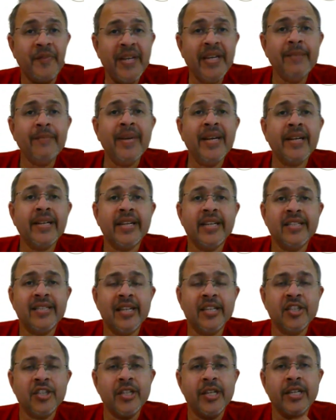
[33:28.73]
We make
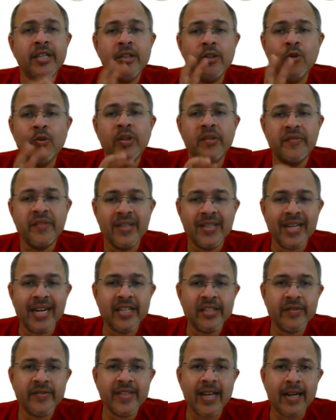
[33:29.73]
essentially two different
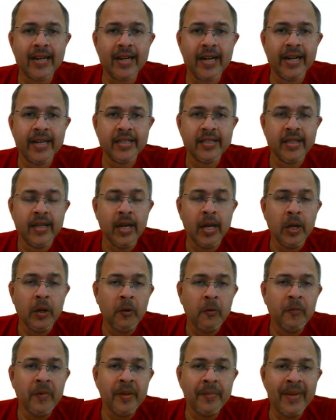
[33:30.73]
kinds of satellites.
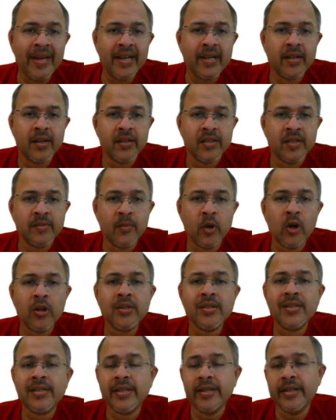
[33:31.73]
We make
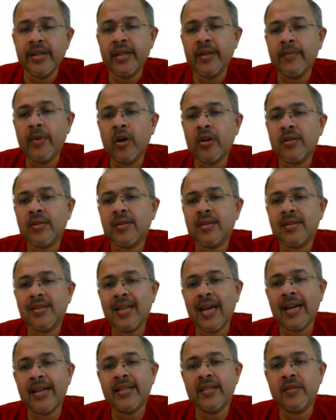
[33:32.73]
small cereal box
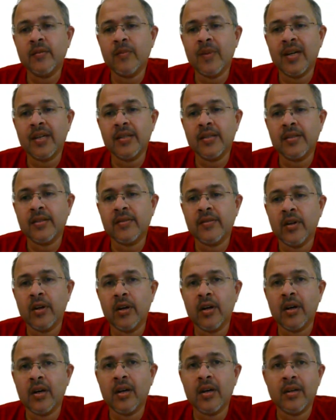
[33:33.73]
sized ones
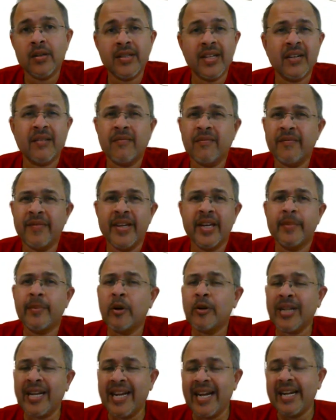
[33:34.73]
that weigh
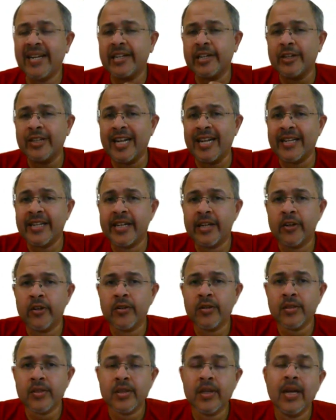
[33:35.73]
about 8 to 10
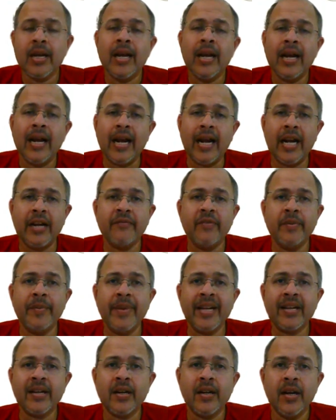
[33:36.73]
kilos, and we
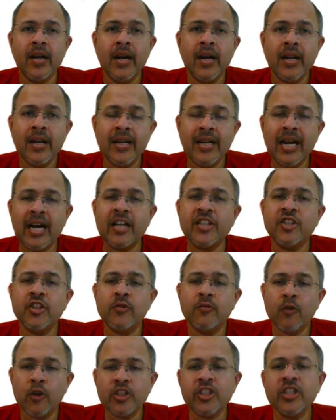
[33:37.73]
make
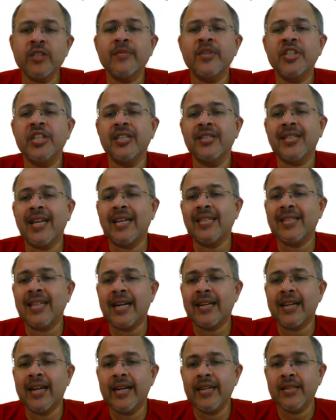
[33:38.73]
larger washing machine sized
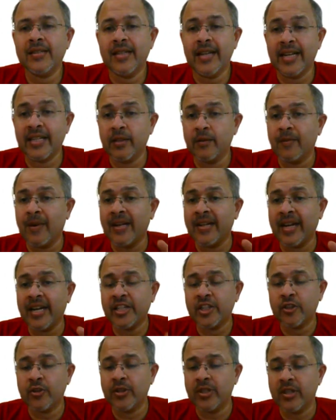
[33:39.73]
satellites like the one I
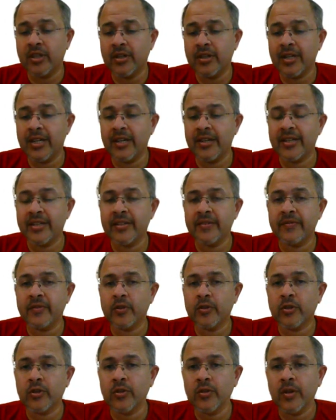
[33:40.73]
showed earlier in the
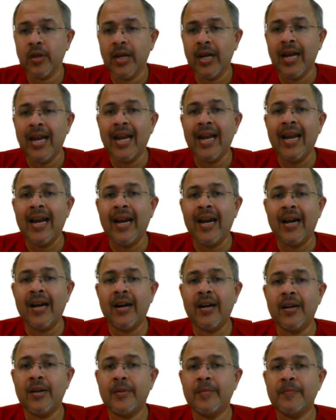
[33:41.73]
photo
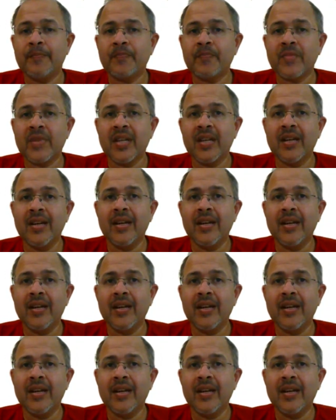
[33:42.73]
in